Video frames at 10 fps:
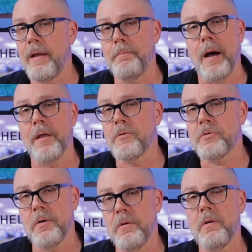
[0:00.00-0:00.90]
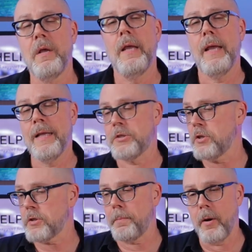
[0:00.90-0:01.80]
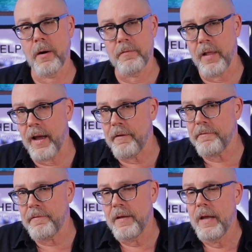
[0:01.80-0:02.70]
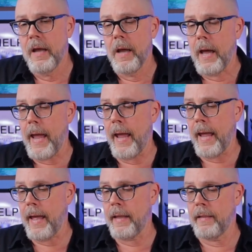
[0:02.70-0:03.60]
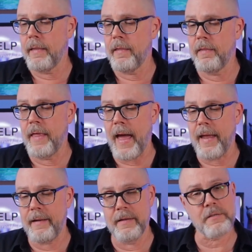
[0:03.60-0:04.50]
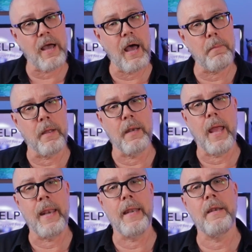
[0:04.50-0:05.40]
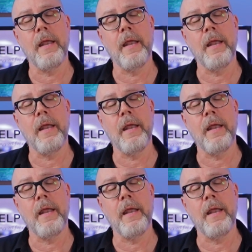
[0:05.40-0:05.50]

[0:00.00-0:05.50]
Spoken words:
bothers her. It's just a part of life. And that is common, and it